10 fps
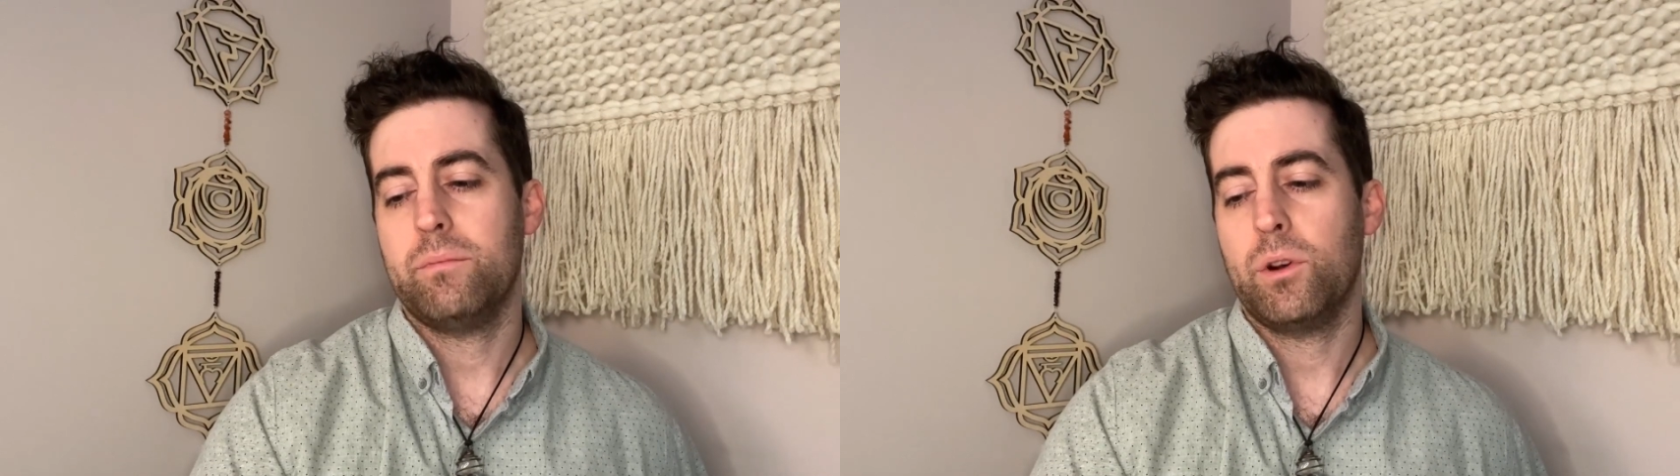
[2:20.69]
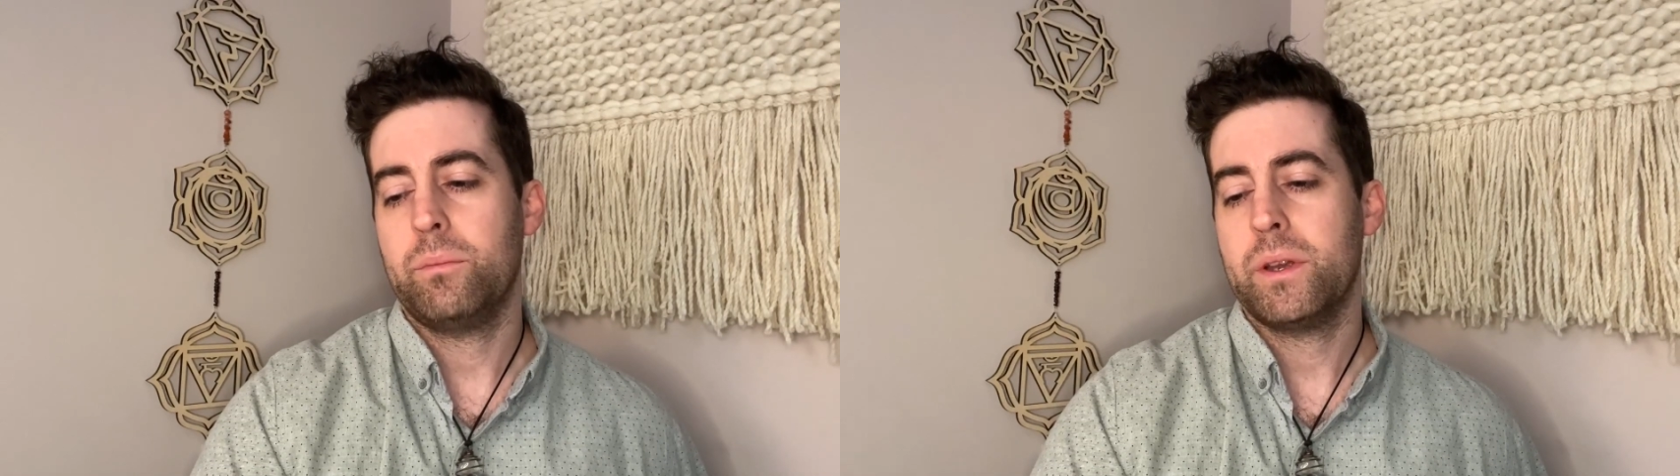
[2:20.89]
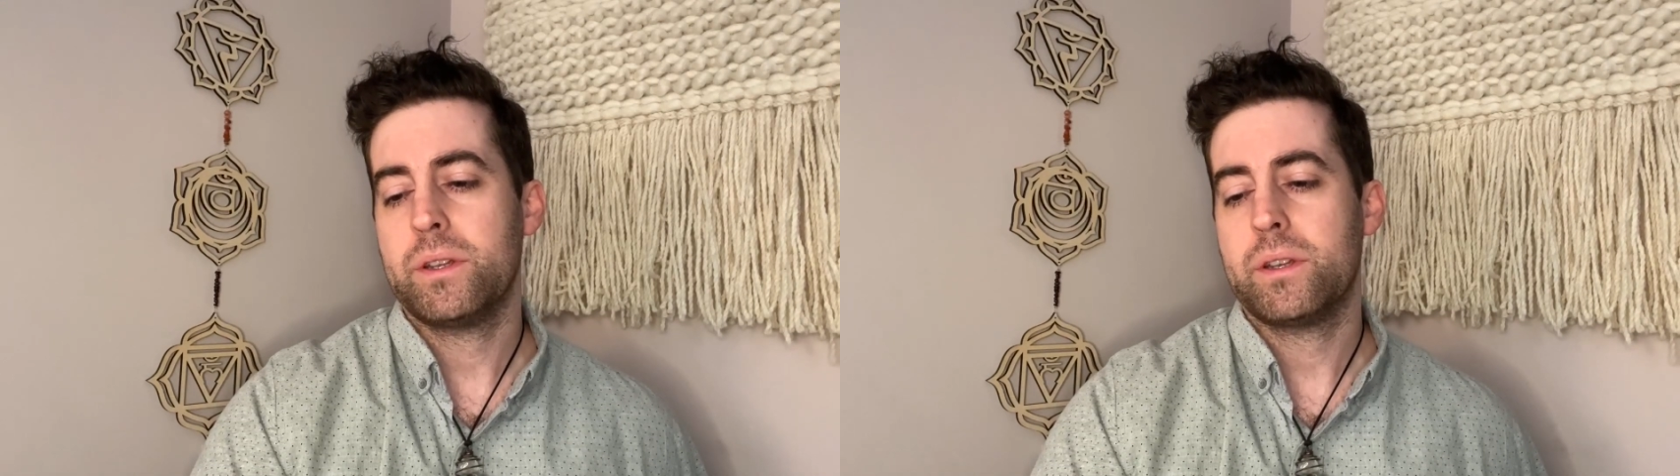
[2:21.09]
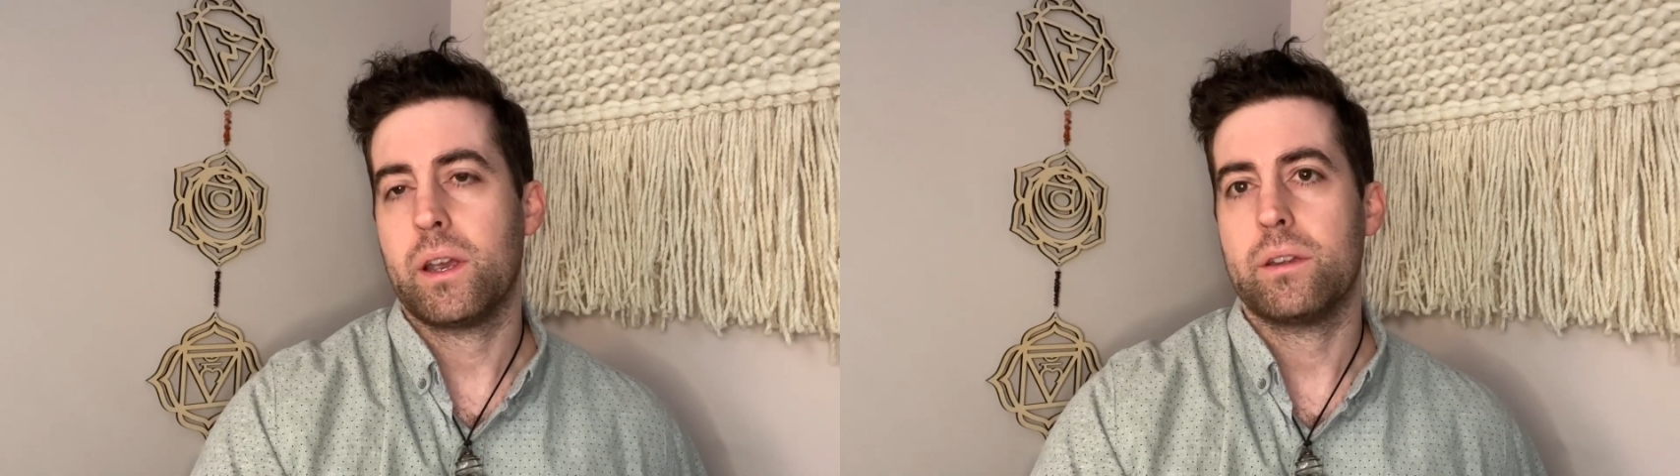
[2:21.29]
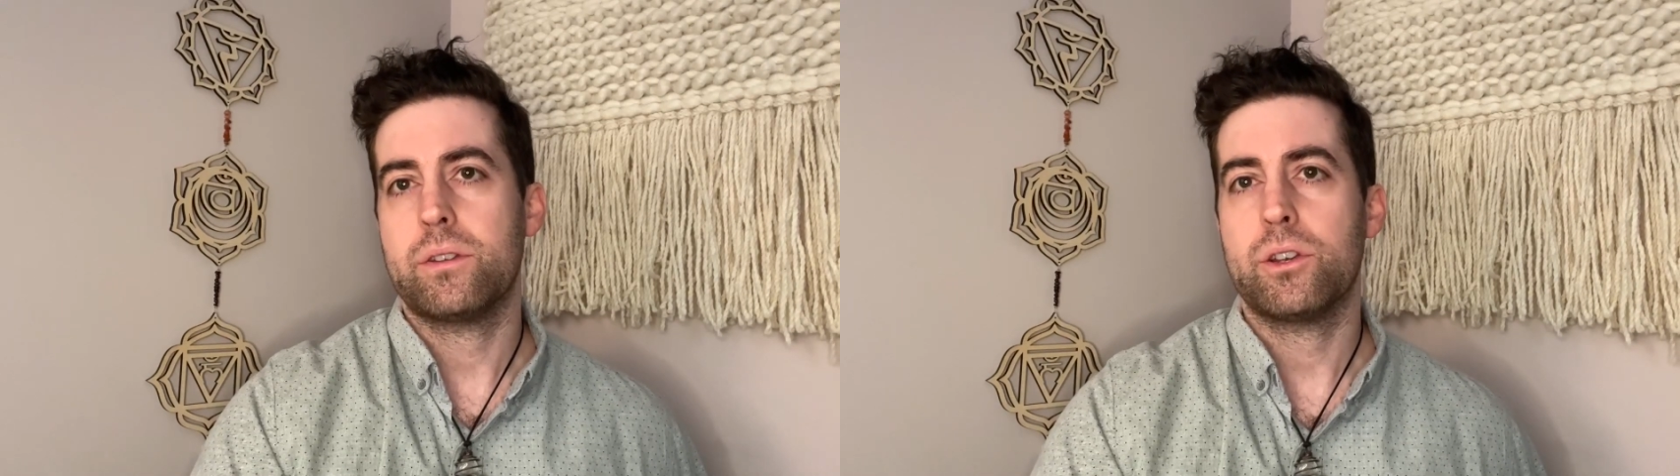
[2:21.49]
movements
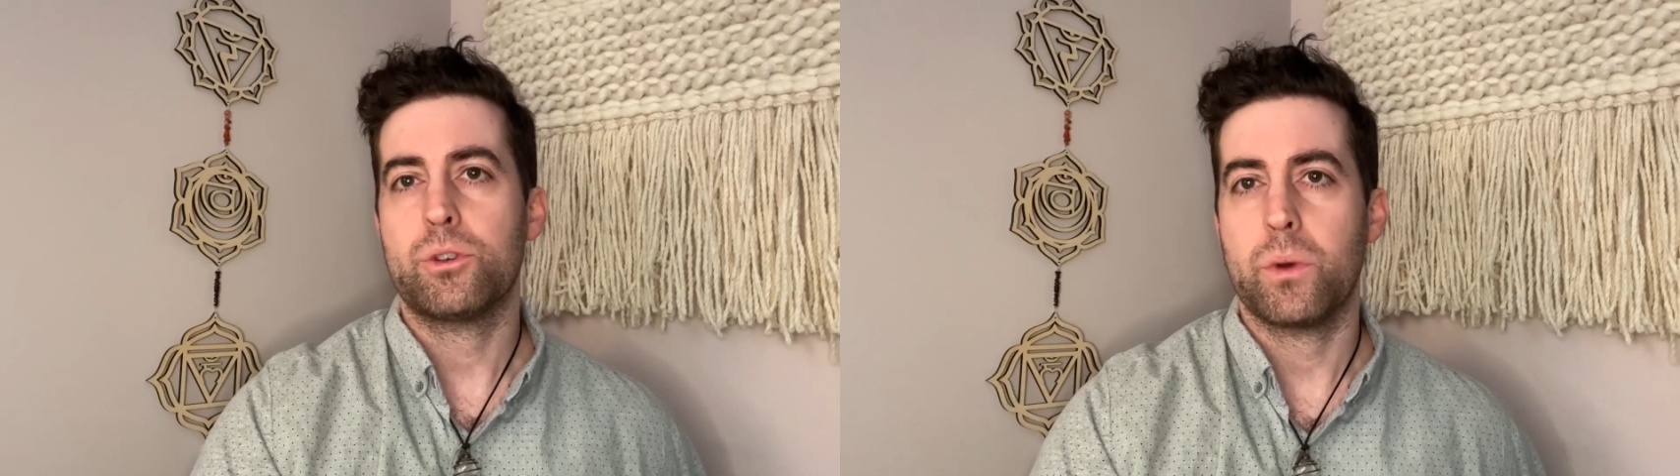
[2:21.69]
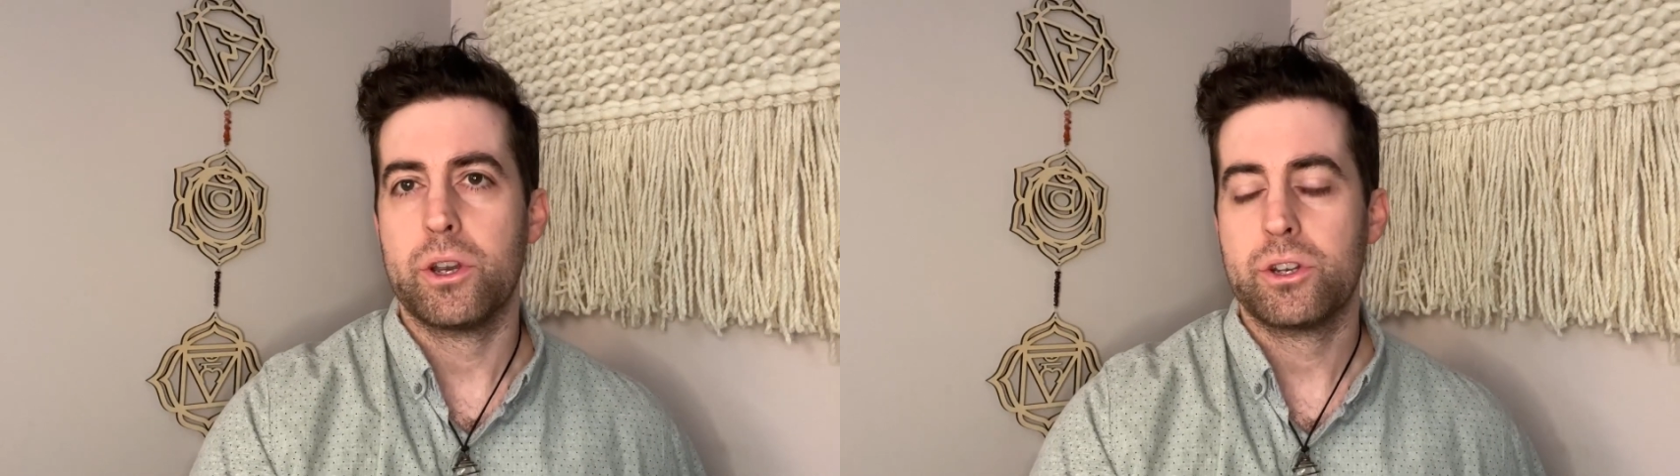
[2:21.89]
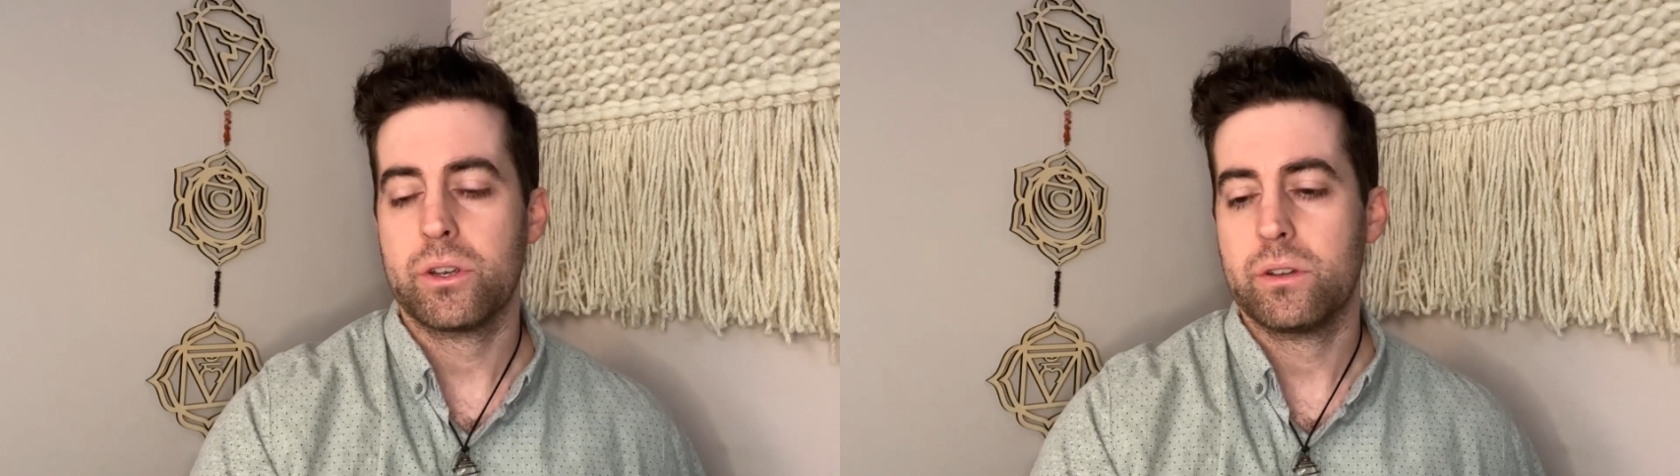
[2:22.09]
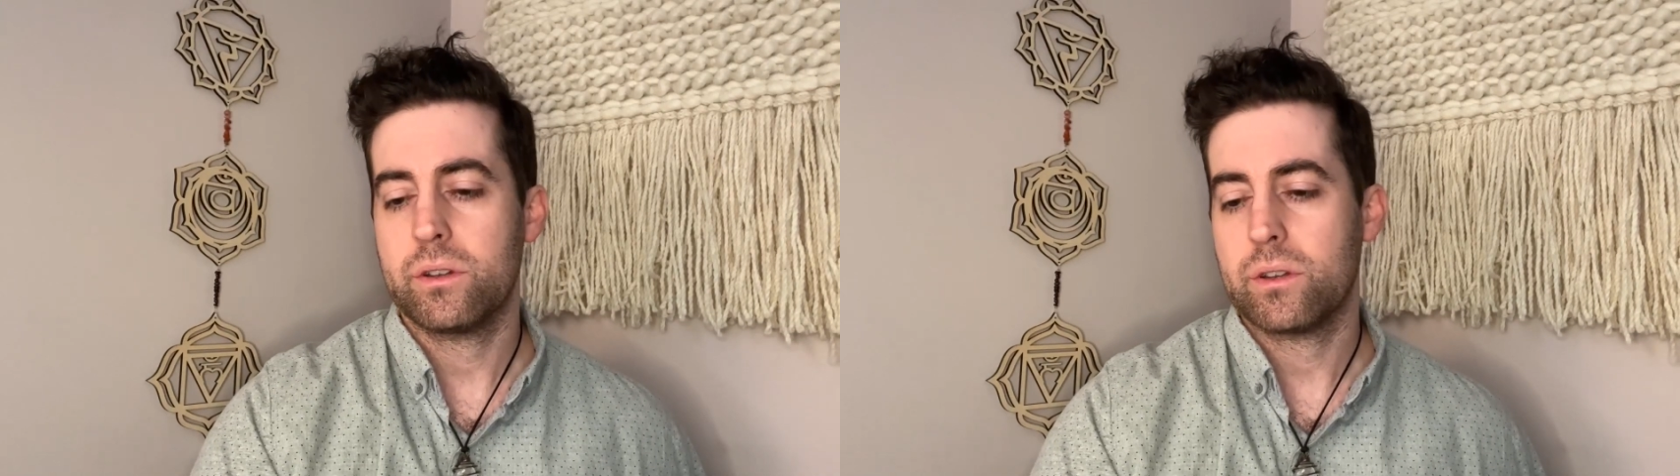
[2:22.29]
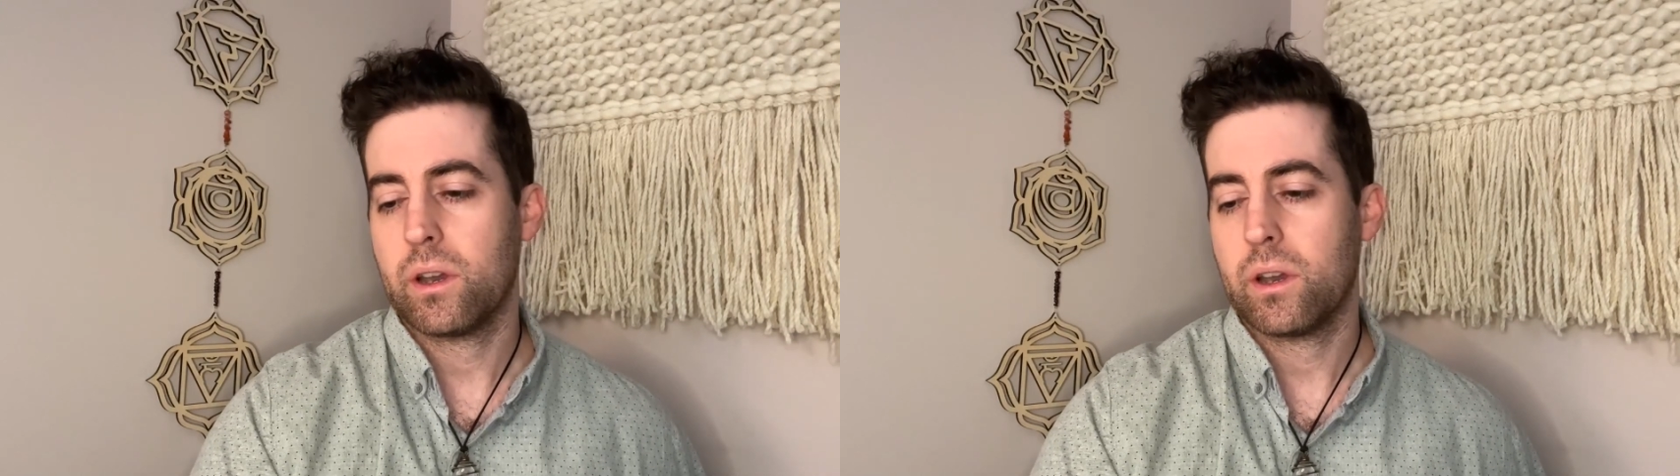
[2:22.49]
in situations